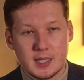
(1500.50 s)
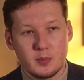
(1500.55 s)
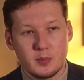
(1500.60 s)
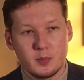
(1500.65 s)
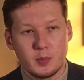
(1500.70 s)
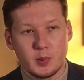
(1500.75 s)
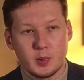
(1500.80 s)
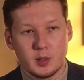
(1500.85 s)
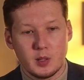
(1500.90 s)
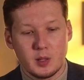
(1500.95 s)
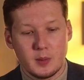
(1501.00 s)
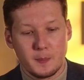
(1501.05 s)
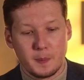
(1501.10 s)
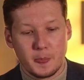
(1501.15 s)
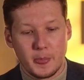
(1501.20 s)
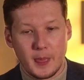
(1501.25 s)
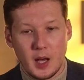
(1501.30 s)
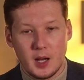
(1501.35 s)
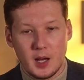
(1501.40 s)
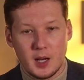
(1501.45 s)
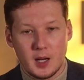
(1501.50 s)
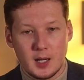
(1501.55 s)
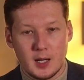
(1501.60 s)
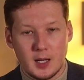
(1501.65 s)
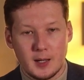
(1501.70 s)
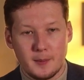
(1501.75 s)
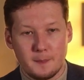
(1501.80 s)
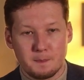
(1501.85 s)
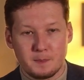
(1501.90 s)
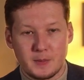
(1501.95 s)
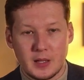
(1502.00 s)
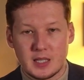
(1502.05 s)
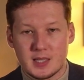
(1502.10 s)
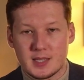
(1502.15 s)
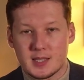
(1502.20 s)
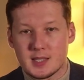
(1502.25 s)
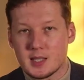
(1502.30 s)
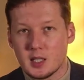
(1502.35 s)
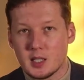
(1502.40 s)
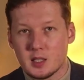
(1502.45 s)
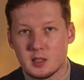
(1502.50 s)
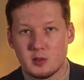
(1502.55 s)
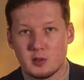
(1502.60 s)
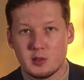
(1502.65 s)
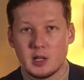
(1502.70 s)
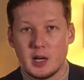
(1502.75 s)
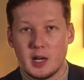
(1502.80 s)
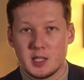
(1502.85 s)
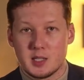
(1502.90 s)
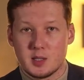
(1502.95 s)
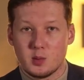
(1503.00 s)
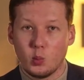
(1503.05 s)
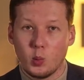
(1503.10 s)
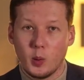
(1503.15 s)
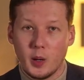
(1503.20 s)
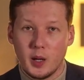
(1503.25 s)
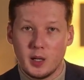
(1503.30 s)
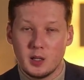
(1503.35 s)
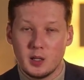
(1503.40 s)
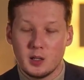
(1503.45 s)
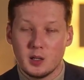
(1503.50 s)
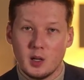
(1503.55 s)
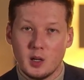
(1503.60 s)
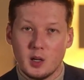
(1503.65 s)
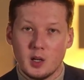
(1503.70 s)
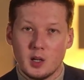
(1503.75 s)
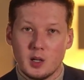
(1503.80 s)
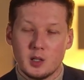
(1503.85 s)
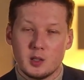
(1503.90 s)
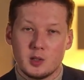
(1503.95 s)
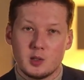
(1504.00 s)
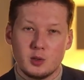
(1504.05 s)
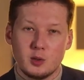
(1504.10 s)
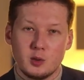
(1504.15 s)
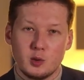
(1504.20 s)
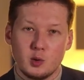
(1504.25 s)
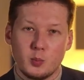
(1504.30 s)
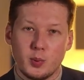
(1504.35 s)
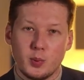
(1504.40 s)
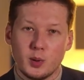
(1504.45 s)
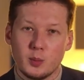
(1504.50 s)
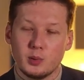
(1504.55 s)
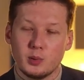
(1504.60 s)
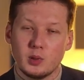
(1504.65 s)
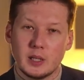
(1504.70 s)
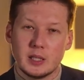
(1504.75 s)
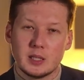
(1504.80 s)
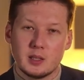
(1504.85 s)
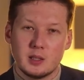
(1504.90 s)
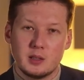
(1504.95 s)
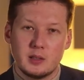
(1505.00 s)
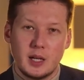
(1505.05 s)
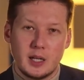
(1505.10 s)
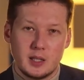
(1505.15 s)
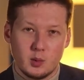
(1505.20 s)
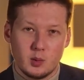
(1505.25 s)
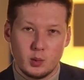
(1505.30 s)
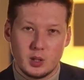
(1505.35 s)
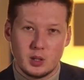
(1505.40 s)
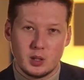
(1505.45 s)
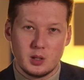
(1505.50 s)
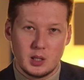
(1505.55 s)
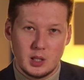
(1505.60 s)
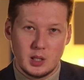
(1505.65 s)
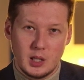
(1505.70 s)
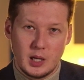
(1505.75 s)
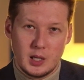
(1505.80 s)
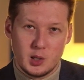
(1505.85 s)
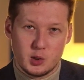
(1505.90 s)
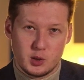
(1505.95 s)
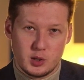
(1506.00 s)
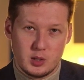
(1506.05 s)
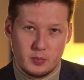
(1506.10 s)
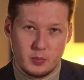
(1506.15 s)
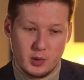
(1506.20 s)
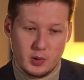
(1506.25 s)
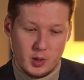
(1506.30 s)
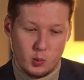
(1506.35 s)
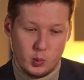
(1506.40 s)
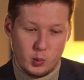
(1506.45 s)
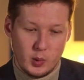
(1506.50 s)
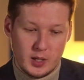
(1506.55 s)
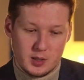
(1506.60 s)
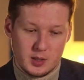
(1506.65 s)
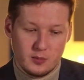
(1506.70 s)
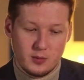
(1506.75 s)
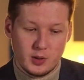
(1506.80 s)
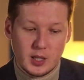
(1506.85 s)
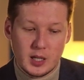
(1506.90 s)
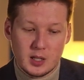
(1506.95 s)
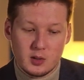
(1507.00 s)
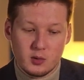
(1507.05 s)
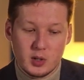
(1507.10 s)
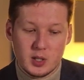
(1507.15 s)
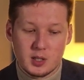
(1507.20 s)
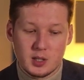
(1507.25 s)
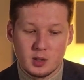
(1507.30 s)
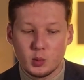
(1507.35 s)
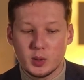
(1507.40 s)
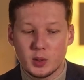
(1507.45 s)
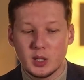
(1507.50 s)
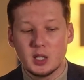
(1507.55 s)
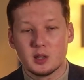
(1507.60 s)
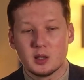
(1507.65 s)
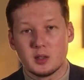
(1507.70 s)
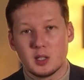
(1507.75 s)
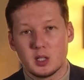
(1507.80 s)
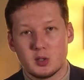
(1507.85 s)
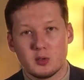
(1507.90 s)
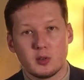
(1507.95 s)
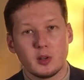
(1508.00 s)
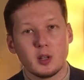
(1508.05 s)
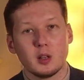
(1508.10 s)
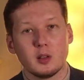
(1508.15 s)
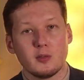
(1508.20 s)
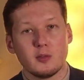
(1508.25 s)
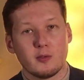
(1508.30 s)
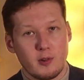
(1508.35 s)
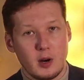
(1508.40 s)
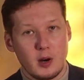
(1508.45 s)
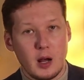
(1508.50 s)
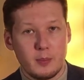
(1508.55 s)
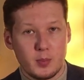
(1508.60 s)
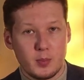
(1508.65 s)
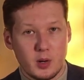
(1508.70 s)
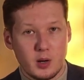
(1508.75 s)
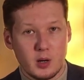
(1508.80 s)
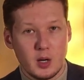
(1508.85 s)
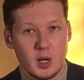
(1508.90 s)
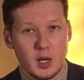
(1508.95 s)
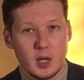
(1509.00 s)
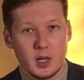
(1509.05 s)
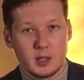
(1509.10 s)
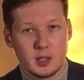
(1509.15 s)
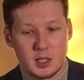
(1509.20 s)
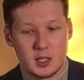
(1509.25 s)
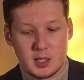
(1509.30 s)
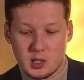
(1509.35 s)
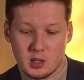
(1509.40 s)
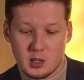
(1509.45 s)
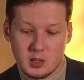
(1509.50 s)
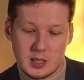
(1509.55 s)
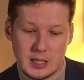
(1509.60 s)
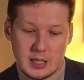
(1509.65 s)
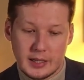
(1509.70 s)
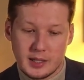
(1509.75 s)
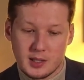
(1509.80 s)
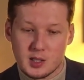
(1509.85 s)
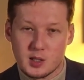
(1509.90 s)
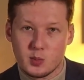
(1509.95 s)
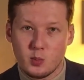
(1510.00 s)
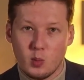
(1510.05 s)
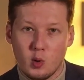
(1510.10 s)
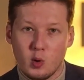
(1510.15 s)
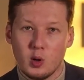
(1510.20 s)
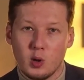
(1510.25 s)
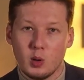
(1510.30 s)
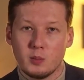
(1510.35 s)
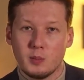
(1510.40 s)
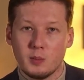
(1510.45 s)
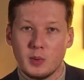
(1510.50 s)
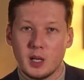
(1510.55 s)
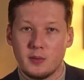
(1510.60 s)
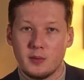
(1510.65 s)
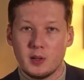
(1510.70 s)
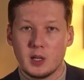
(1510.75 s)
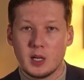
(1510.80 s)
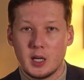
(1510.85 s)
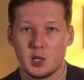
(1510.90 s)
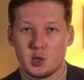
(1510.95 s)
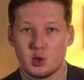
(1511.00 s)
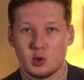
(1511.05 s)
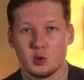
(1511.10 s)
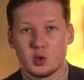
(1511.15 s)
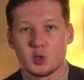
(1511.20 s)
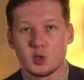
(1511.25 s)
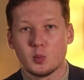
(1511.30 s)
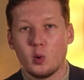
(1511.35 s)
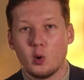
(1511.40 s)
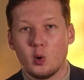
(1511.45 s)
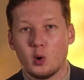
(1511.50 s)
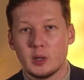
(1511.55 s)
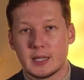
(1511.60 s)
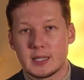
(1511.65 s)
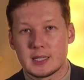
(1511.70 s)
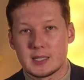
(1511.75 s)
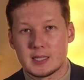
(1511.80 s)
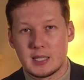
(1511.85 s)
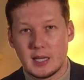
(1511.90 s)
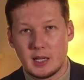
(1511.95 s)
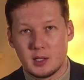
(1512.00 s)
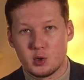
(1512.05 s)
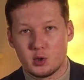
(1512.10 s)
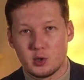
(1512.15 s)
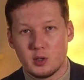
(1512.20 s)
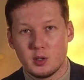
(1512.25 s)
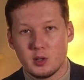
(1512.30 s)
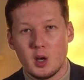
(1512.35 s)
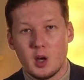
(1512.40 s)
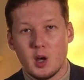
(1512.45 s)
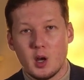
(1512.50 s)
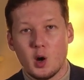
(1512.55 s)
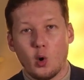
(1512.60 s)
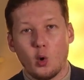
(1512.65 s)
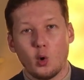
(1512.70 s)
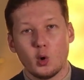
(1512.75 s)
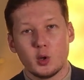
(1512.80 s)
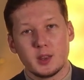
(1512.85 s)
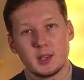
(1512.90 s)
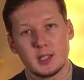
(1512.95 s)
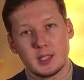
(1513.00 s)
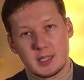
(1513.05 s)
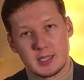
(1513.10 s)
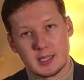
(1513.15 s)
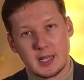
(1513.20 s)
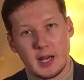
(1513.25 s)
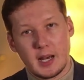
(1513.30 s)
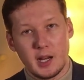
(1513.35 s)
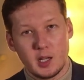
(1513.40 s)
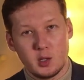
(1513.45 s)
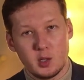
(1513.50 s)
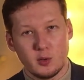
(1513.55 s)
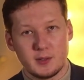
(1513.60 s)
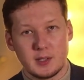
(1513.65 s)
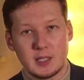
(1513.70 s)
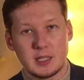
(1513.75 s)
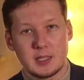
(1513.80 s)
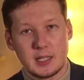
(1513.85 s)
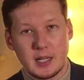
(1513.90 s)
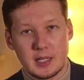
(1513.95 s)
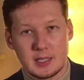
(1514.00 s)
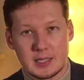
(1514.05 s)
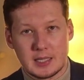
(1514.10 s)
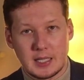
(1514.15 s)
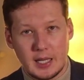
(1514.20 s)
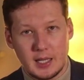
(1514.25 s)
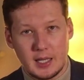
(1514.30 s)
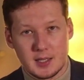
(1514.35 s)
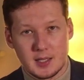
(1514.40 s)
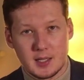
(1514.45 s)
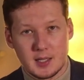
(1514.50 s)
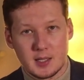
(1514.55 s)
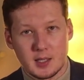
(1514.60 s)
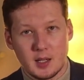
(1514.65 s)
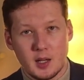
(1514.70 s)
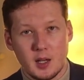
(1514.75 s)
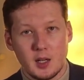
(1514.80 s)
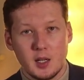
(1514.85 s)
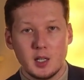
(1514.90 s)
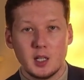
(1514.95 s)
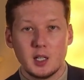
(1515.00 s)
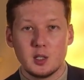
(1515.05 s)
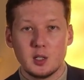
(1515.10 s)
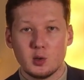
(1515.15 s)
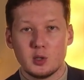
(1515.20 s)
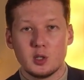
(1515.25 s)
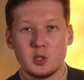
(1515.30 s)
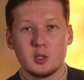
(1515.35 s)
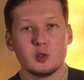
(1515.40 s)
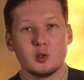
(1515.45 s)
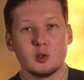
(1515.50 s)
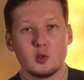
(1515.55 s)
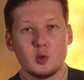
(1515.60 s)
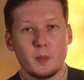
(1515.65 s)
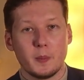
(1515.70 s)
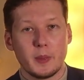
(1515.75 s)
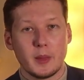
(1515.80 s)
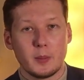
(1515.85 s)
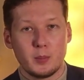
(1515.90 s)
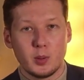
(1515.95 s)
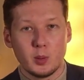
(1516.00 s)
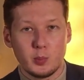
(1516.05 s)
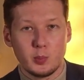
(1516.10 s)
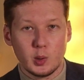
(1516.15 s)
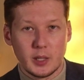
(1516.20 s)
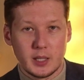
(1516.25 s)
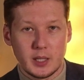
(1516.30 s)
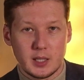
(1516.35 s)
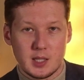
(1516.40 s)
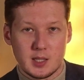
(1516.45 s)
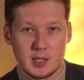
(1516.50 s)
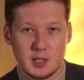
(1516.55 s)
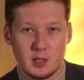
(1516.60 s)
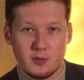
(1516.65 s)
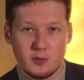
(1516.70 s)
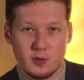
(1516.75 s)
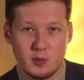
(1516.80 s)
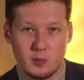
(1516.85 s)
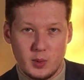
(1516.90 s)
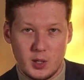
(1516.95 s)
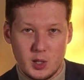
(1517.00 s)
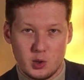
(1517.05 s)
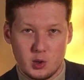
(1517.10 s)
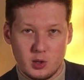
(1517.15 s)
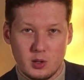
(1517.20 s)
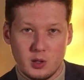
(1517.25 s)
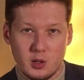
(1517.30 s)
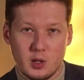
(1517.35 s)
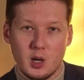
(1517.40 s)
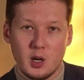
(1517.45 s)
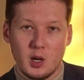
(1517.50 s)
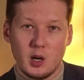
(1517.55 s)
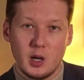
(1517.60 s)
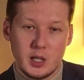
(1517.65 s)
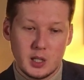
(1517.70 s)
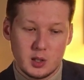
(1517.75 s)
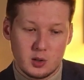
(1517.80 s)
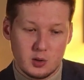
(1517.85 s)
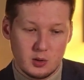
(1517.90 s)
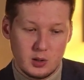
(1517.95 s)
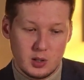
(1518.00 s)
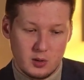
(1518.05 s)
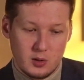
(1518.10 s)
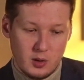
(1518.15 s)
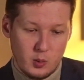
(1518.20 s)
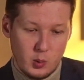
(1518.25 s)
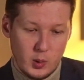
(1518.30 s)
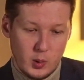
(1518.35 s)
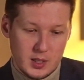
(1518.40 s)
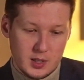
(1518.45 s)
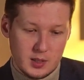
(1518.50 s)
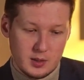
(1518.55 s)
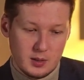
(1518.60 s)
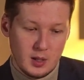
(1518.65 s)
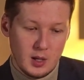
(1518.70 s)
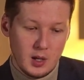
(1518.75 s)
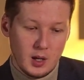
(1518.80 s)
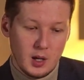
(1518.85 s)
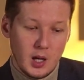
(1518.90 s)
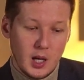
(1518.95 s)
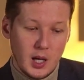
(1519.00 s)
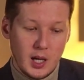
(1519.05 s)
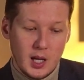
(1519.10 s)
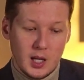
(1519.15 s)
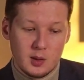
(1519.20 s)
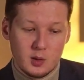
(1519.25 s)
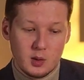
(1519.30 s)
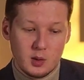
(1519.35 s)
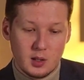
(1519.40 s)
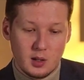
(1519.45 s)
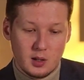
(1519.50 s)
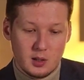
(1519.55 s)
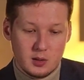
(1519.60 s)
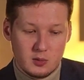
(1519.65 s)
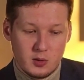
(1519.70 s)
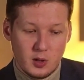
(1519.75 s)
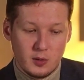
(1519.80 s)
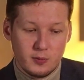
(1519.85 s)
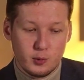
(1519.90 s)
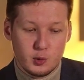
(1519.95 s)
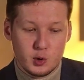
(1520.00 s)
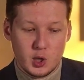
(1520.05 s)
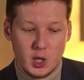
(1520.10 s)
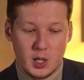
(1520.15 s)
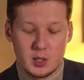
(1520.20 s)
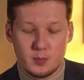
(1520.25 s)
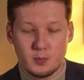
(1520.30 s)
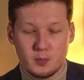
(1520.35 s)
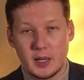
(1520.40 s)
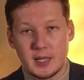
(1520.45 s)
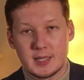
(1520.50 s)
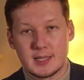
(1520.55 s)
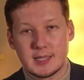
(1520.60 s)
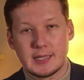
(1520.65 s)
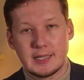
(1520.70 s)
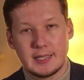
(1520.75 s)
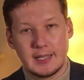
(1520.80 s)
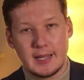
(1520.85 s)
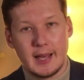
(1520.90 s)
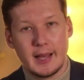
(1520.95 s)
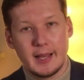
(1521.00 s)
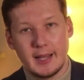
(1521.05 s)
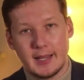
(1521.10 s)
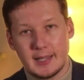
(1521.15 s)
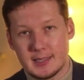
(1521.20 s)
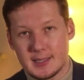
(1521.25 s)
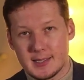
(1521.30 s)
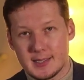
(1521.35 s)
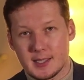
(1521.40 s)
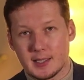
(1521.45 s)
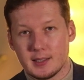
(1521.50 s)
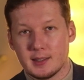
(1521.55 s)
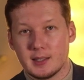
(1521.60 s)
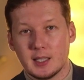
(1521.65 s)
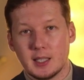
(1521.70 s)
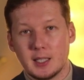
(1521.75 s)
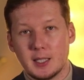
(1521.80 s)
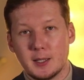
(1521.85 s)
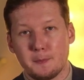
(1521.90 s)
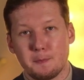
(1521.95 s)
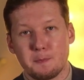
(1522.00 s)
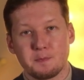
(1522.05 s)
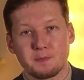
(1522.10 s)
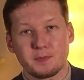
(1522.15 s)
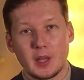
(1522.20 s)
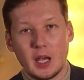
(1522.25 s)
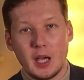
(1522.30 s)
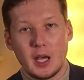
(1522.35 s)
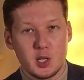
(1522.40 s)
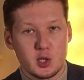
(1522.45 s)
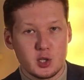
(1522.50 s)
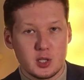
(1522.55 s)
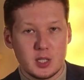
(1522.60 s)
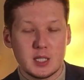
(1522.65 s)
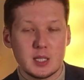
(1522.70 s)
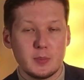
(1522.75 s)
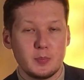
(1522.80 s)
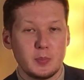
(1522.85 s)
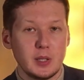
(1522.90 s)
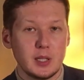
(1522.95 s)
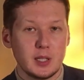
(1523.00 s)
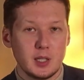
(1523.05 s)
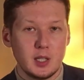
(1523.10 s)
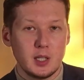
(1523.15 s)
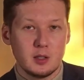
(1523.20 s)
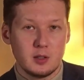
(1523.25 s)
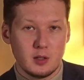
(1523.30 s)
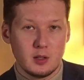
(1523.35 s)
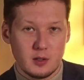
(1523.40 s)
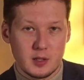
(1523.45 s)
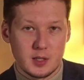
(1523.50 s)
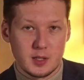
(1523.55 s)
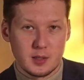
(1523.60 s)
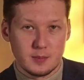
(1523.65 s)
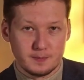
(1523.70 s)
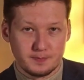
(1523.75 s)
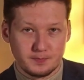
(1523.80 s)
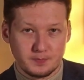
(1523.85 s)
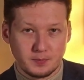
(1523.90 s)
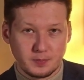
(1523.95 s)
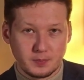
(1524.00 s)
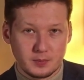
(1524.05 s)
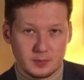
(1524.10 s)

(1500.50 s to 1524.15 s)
simple and standardized way to populate the data within the HTTP request. For that reason, we need the drill wrapper. That's just like a small modification or small extension on the side of the test cases in order to populate this information into the request. And Drill4J basically adds the HTTP headers